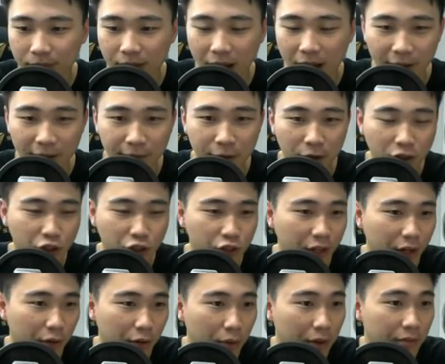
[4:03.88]
I've lost
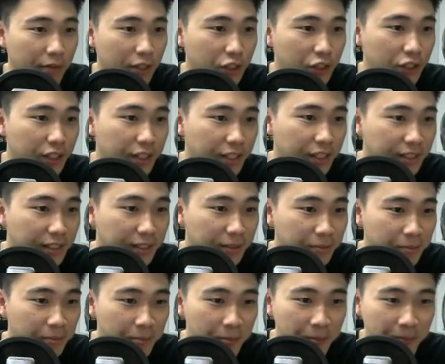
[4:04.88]
track of what version it is.
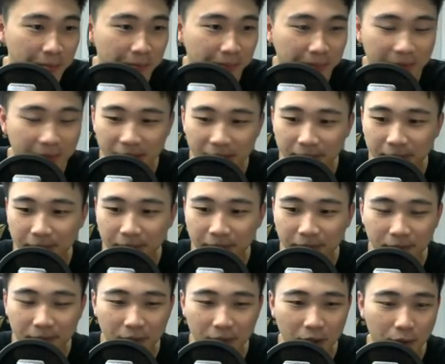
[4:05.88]

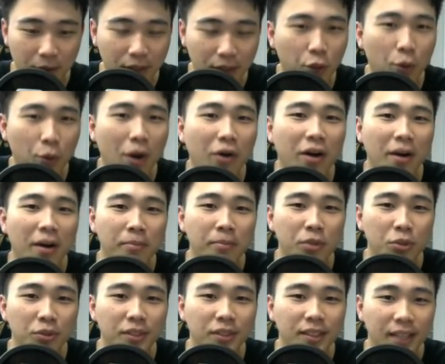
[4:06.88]
Right, so welcome
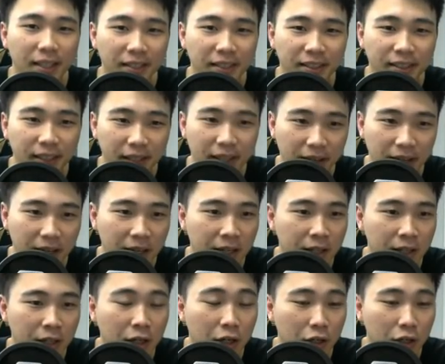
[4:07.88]
to Seiya
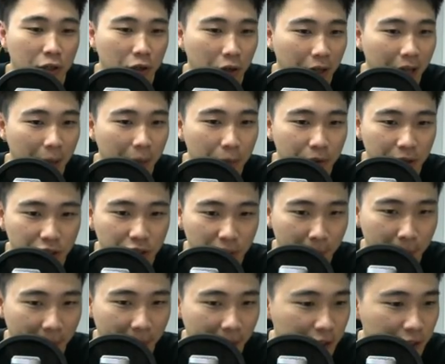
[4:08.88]
collaboration
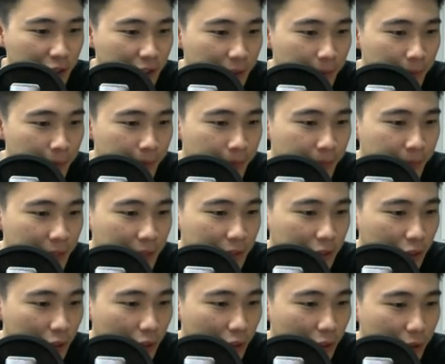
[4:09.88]
patch.
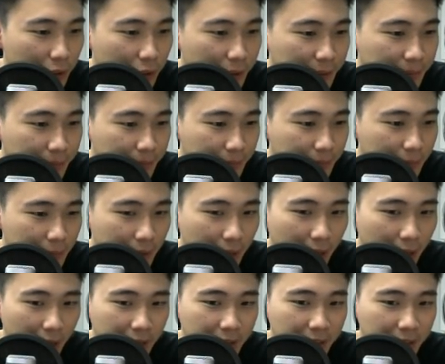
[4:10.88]
So
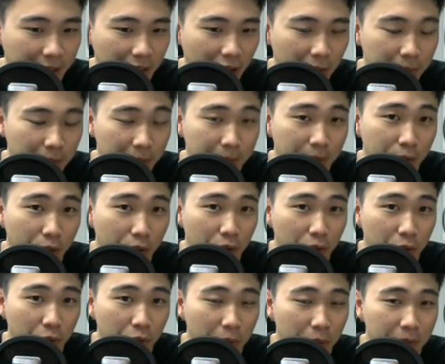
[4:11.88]
I think a lot of people
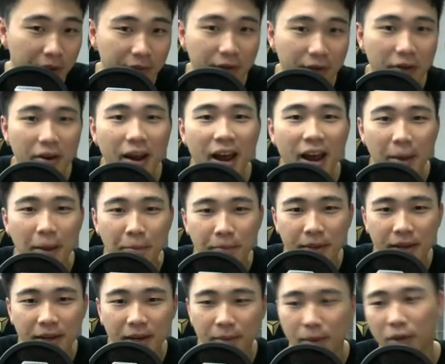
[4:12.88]
won't be very
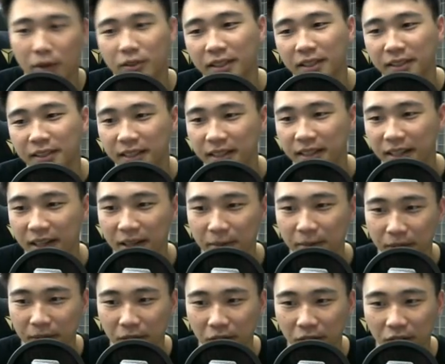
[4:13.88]
happy about Seiya
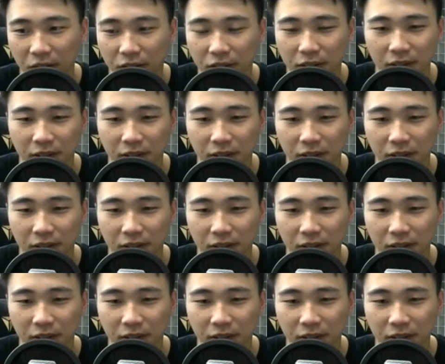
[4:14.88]
because